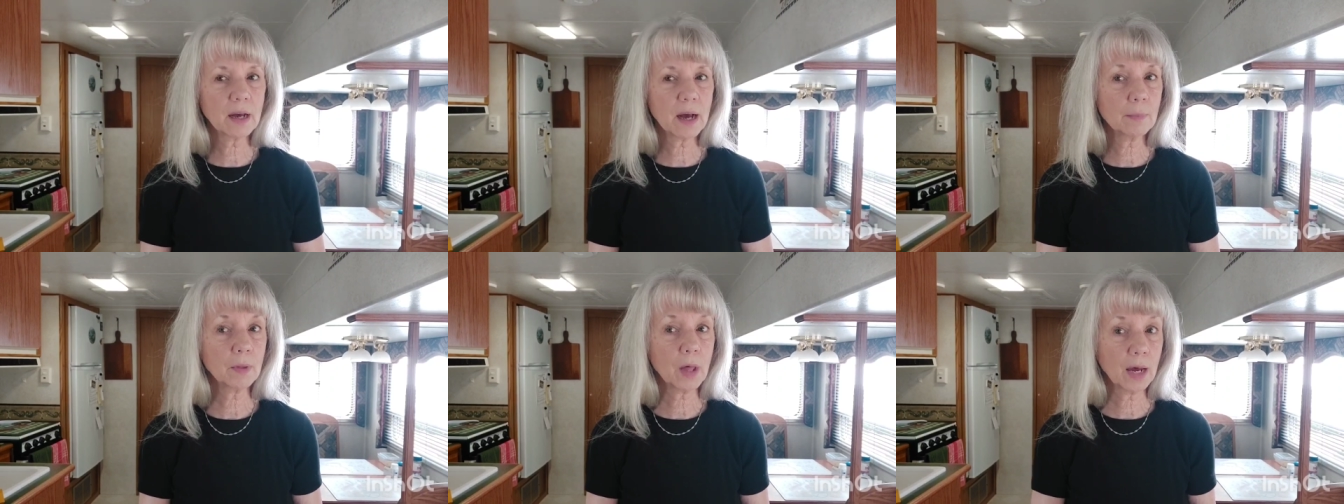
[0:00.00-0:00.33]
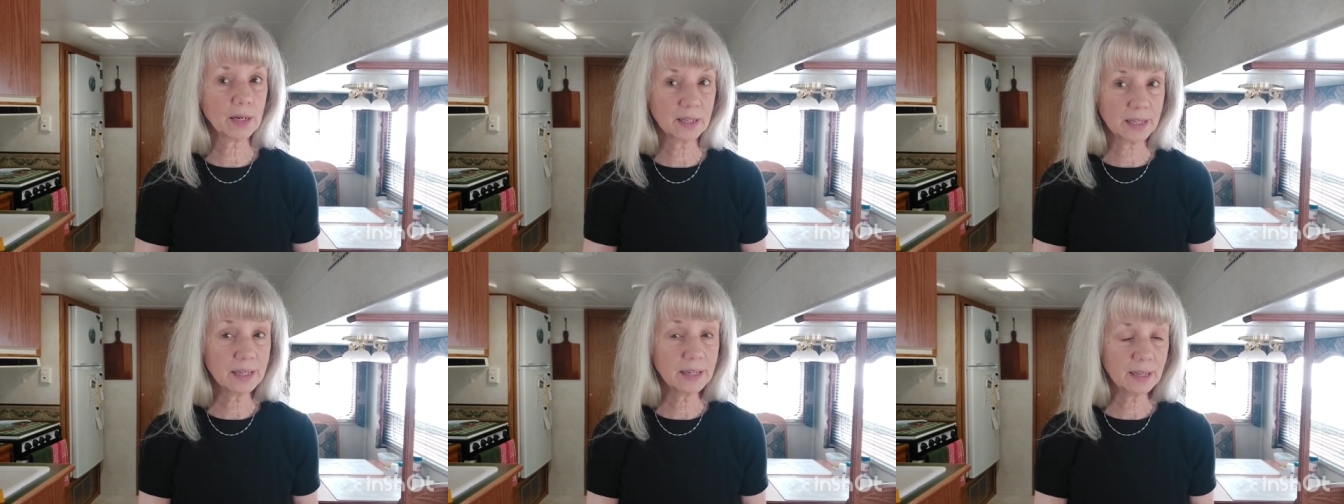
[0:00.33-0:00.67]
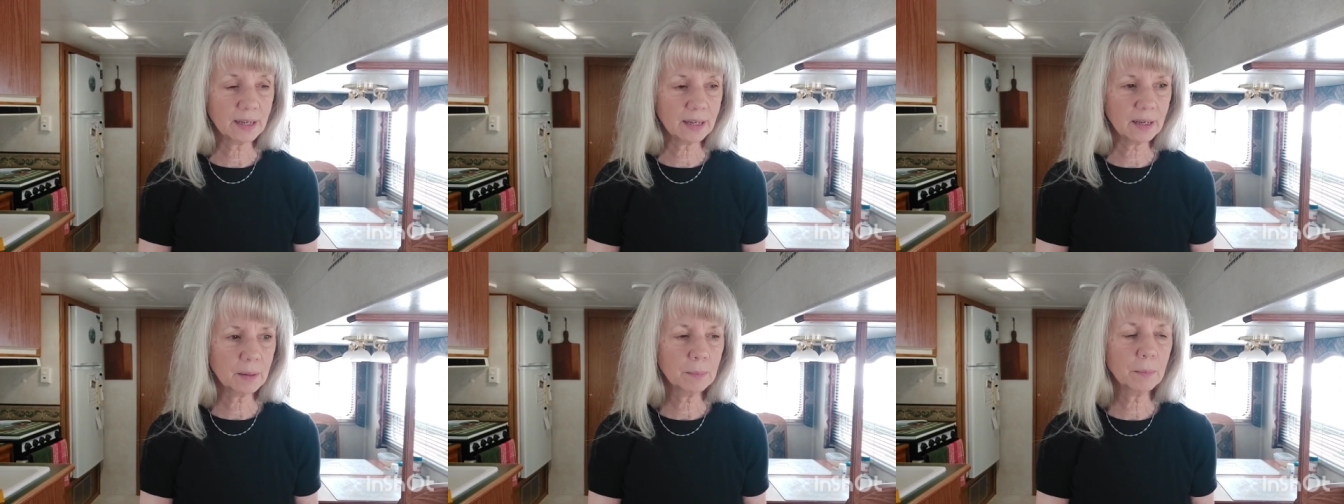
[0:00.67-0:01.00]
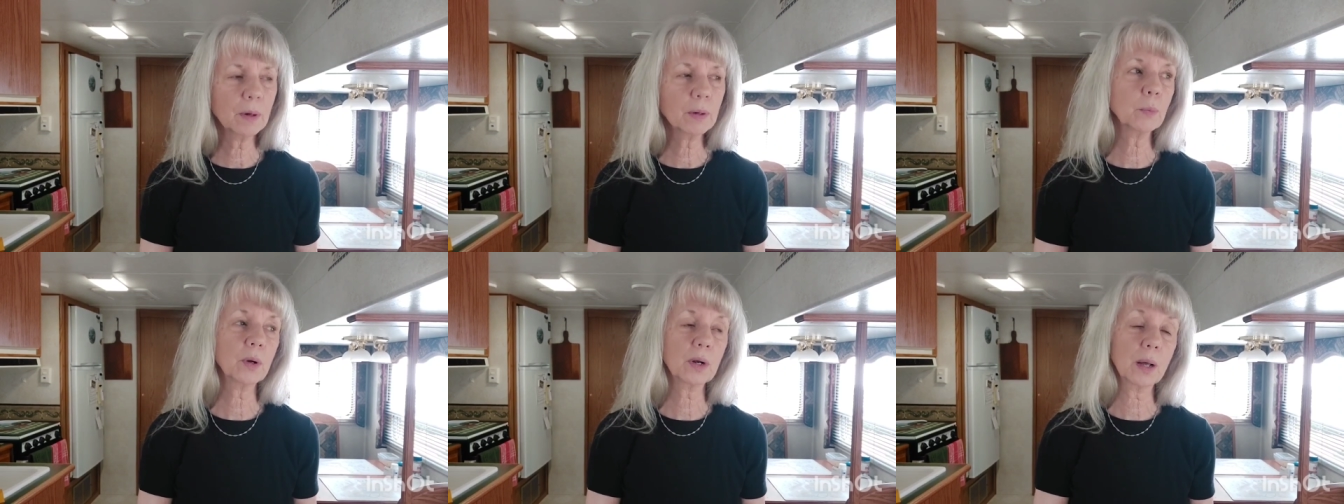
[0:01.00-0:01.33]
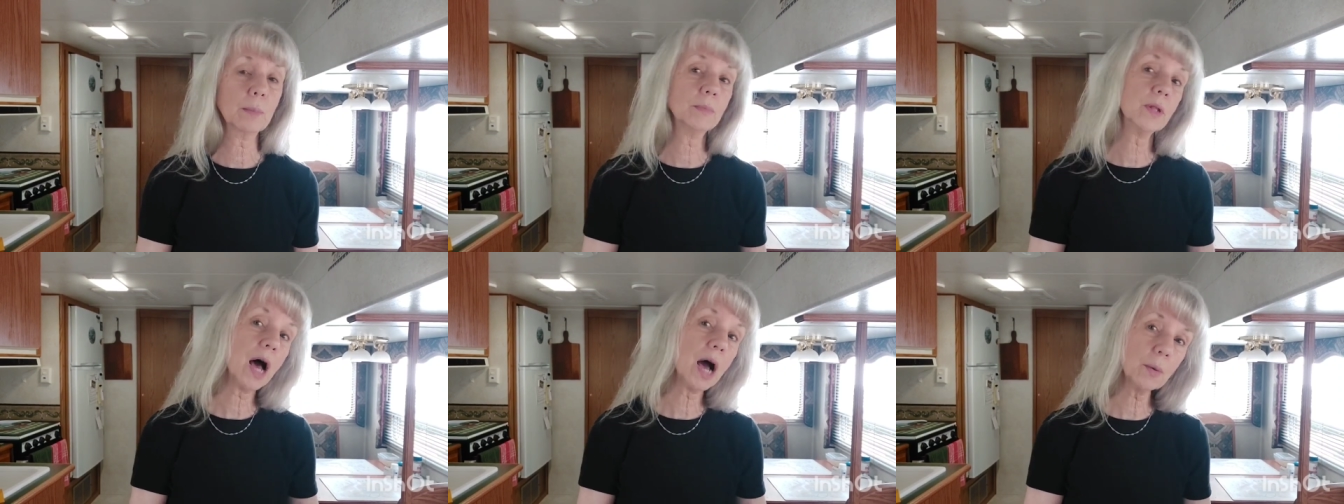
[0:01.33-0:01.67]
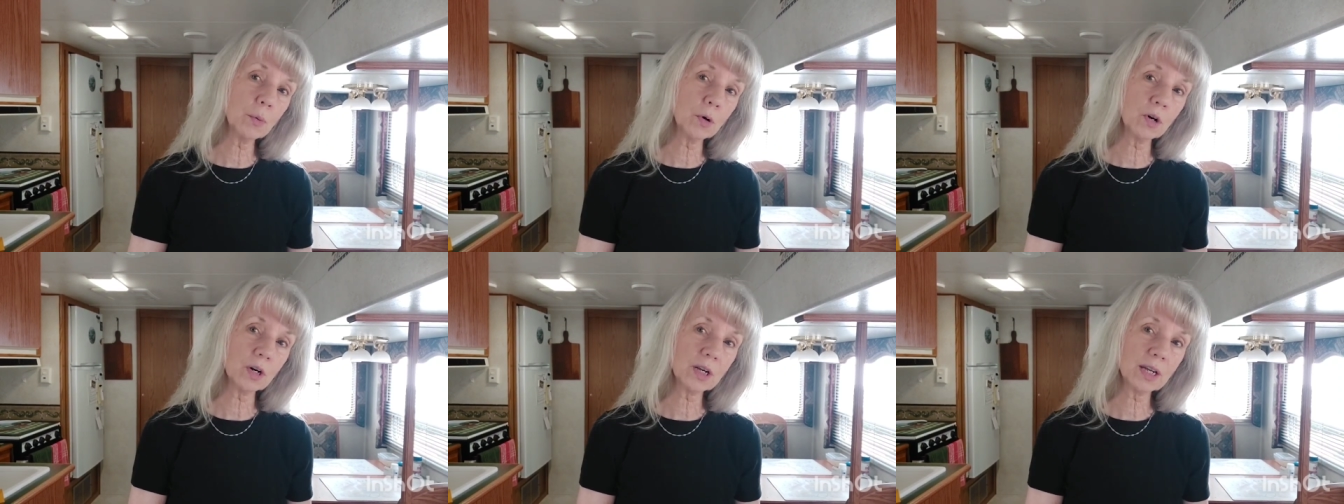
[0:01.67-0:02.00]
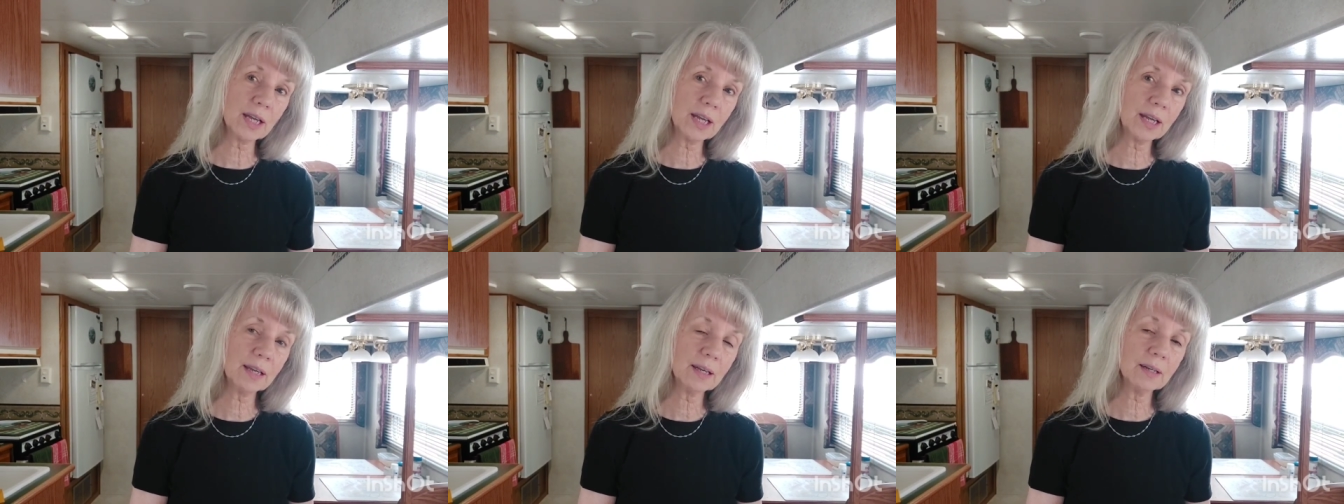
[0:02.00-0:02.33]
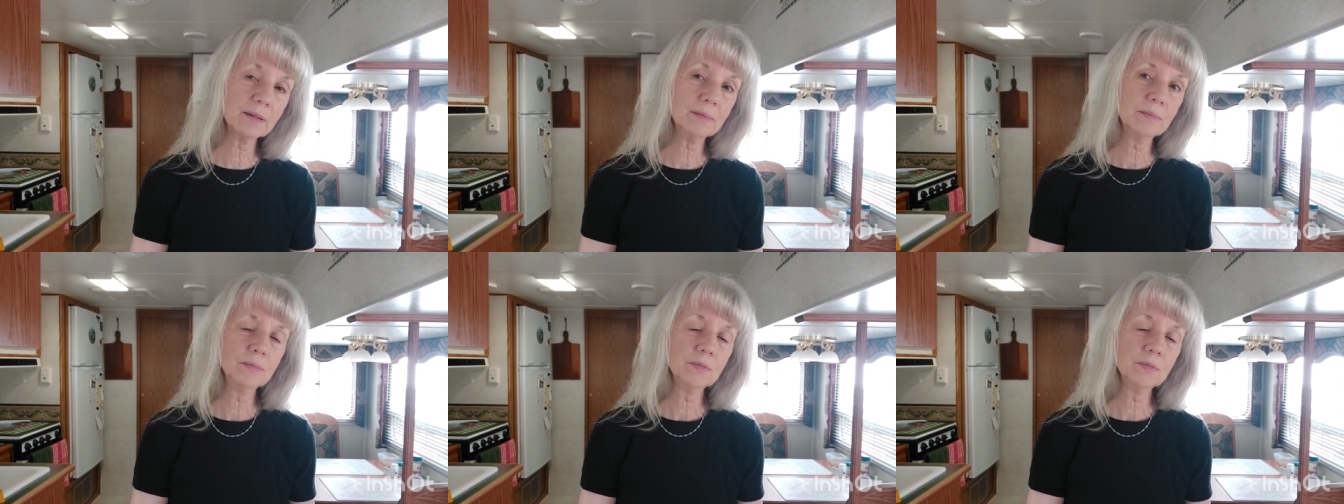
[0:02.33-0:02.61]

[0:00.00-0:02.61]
I'm not eating, but when I'm not working,